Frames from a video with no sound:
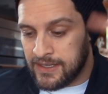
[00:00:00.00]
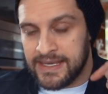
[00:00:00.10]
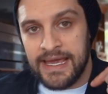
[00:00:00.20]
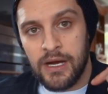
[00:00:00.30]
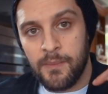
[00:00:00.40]

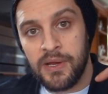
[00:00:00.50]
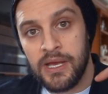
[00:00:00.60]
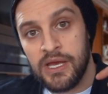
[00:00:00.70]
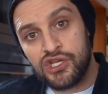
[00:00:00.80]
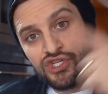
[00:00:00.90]
kit
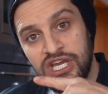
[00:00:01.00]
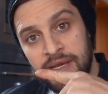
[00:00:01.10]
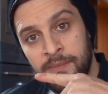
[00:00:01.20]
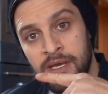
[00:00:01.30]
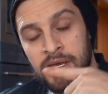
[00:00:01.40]
up,
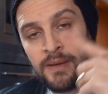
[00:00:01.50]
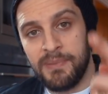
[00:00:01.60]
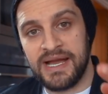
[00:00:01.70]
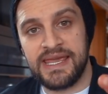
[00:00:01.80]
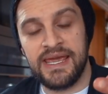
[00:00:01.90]
gym,
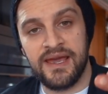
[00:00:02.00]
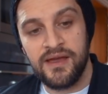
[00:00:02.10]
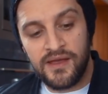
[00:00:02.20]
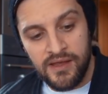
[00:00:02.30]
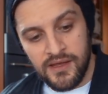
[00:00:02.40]
back
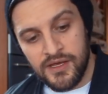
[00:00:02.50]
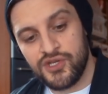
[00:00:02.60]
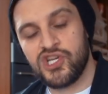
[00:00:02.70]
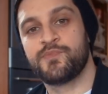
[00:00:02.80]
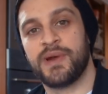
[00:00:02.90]
here.
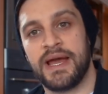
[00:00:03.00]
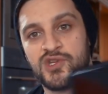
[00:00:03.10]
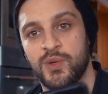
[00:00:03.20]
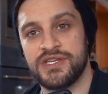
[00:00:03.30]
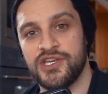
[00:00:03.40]
Just put out a
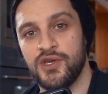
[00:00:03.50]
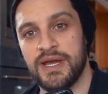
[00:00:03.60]
tweet to you